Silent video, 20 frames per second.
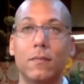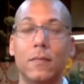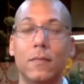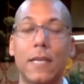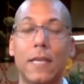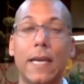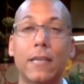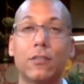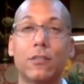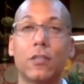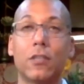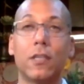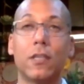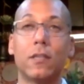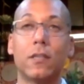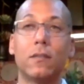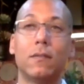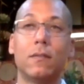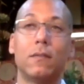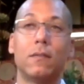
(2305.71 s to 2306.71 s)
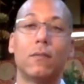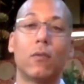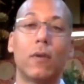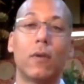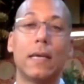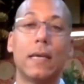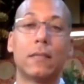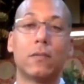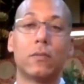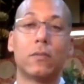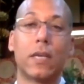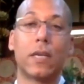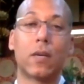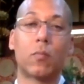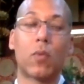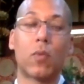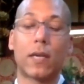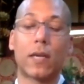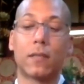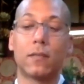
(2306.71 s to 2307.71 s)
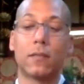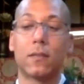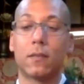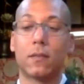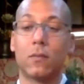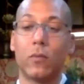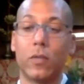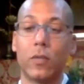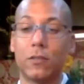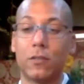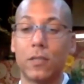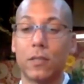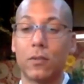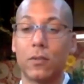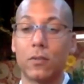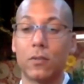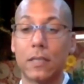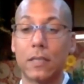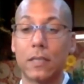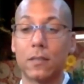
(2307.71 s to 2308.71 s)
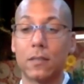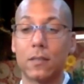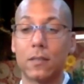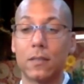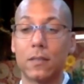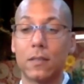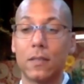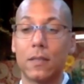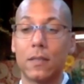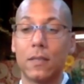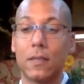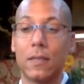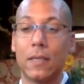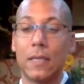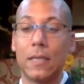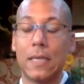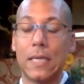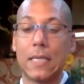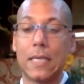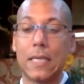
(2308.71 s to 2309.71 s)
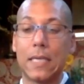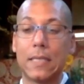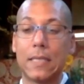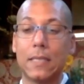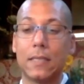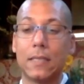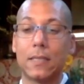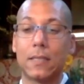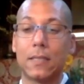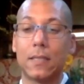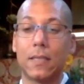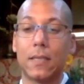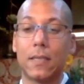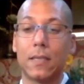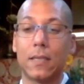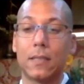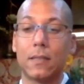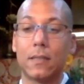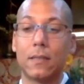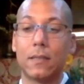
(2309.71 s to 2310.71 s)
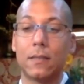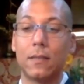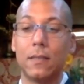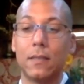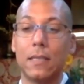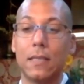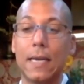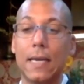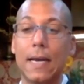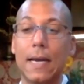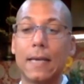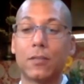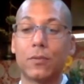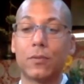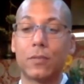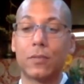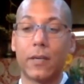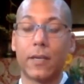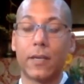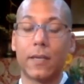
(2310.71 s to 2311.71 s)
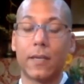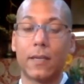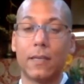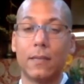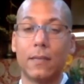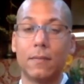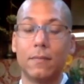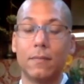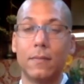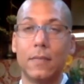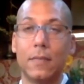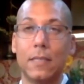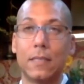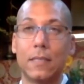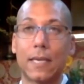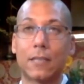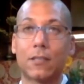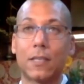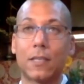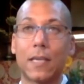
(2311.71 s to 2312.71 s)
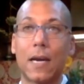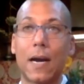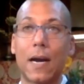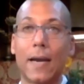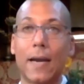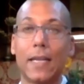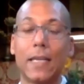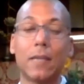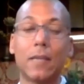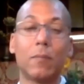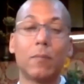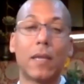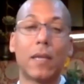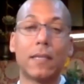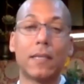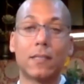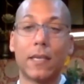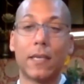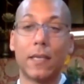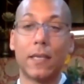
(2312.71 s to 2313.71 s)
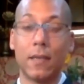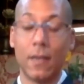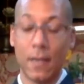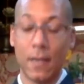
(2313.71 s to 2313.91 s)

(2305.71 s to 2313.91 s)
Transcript: Tantra esoteric practice, what Shingon does. And the idea is that the esoteric is actually hiding in plain sight.